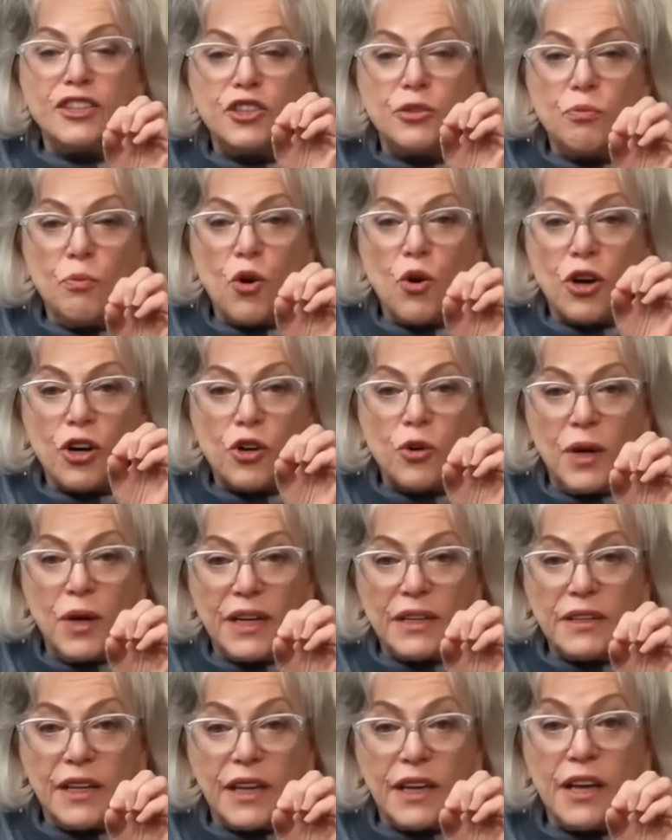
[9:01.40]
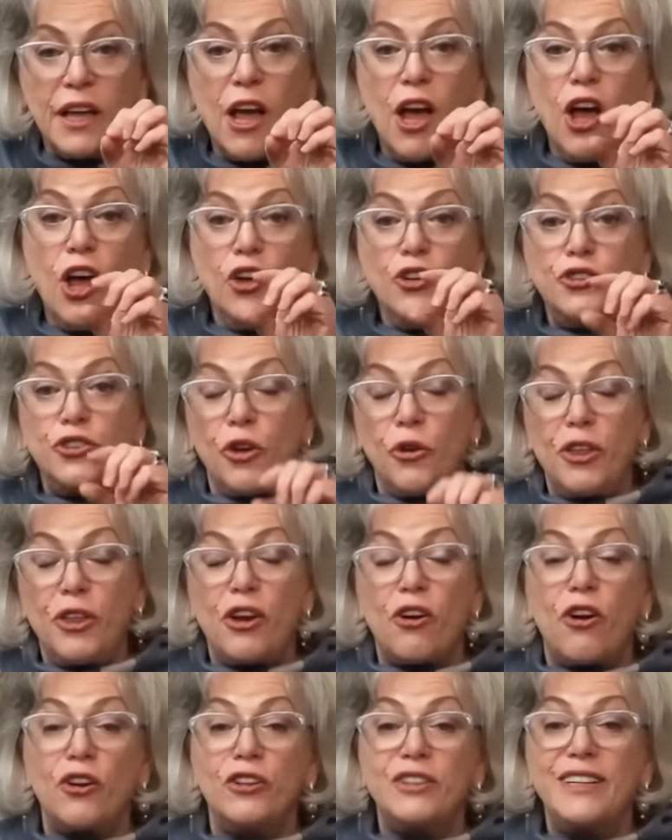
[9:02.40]
more quickly. So
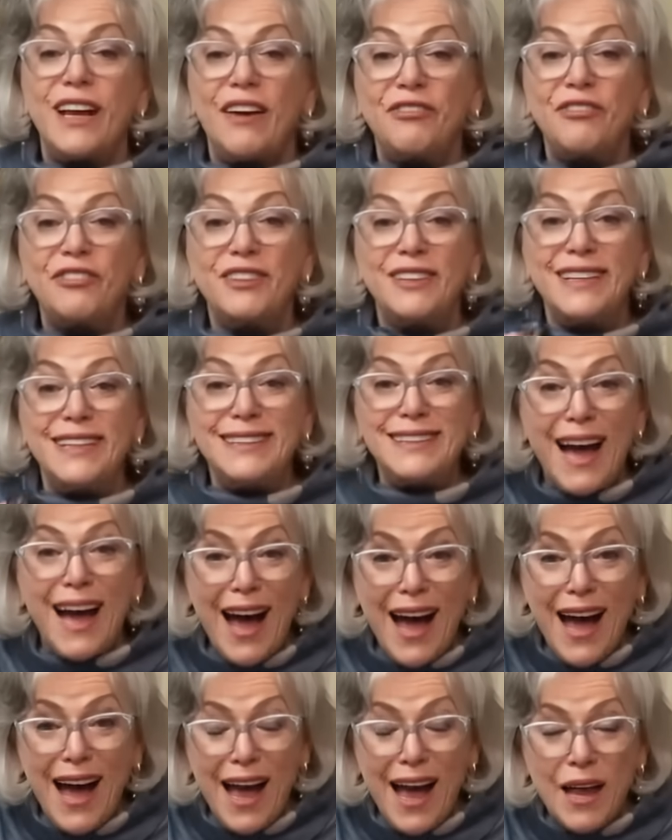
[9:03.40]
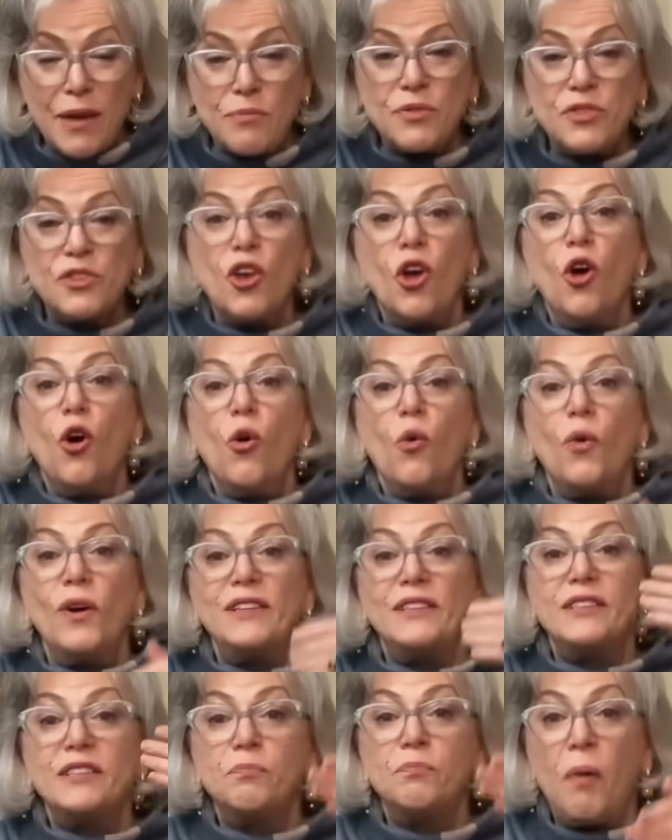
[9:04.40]
there are definitely times when
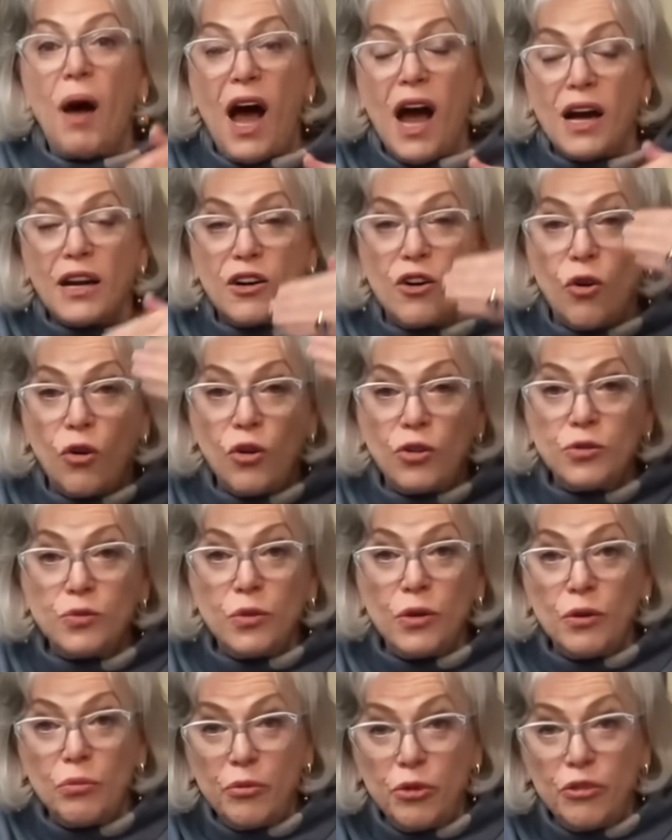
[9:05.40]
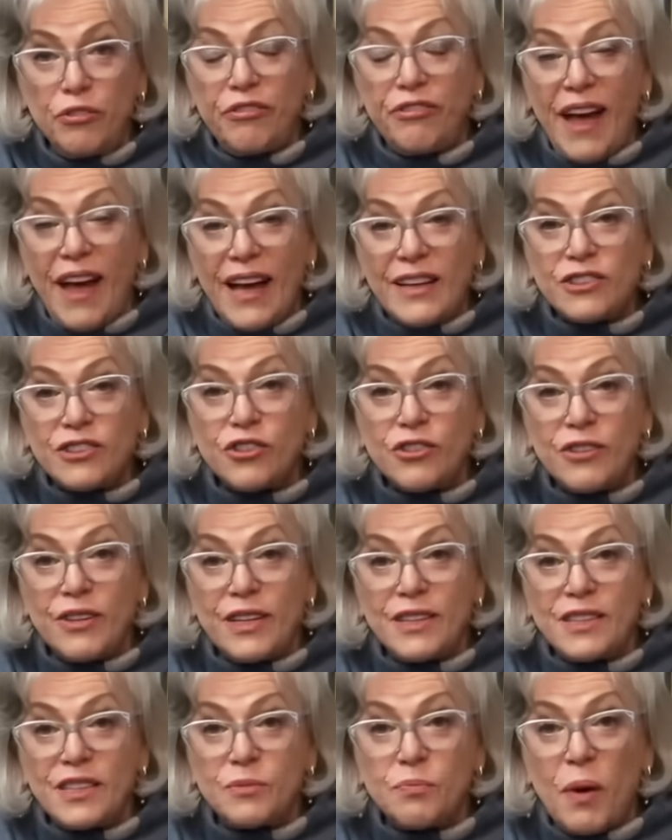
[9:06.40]
spot gold will move faster
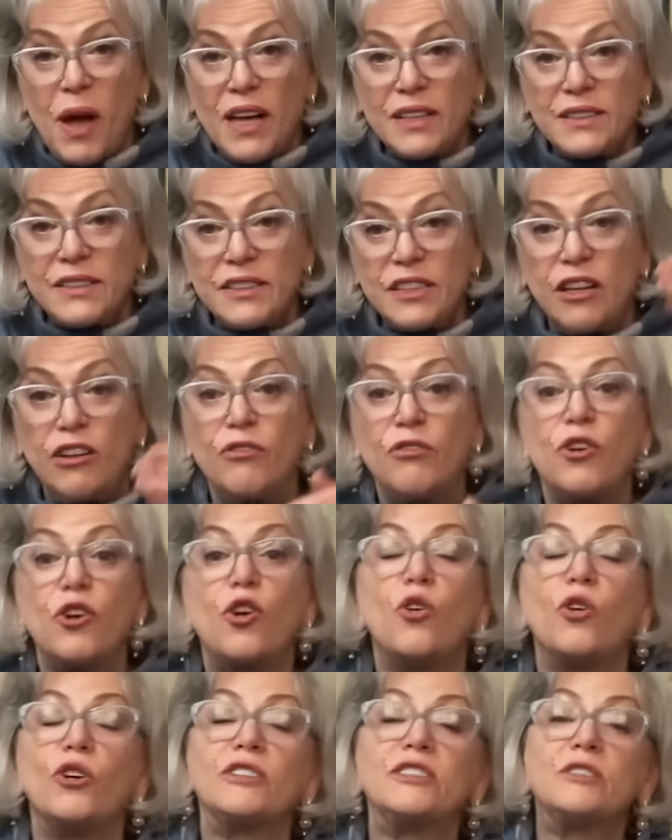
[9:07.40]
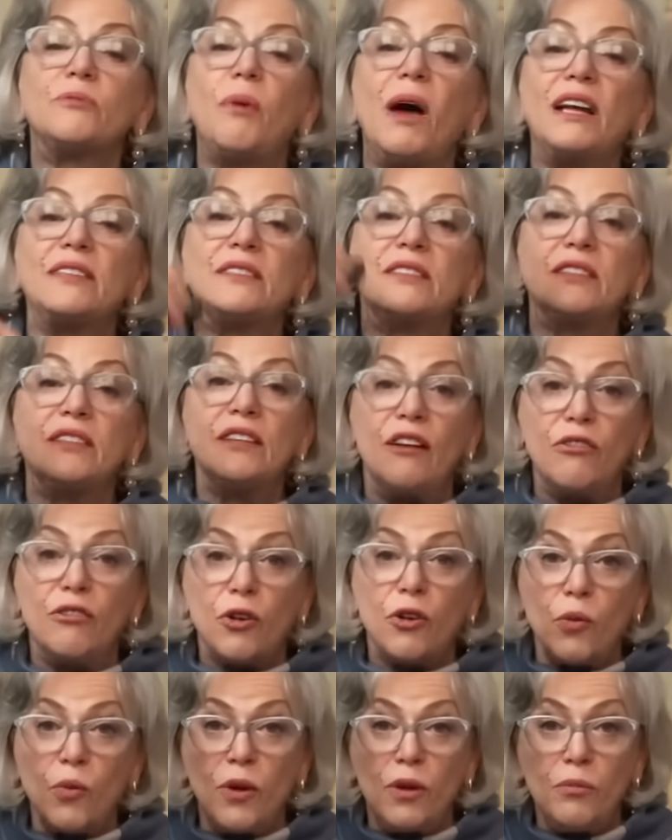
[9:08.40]
than spot silver, or spot
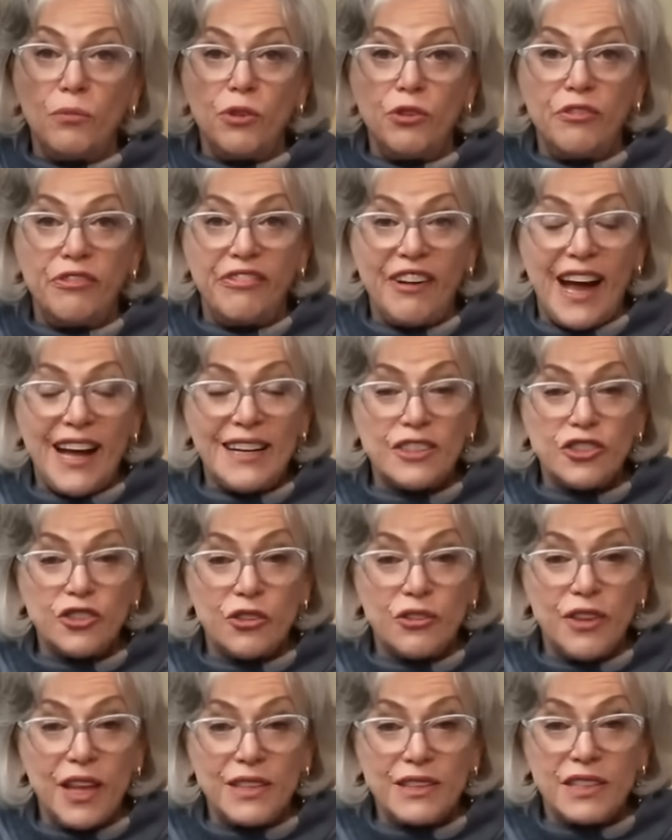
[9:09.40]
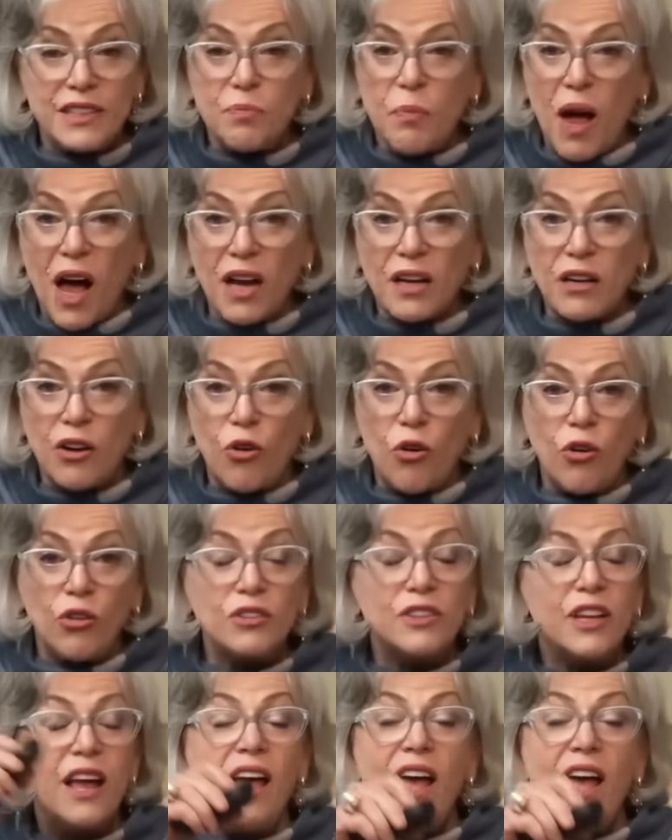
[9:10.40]
silver will move faster than spot gold.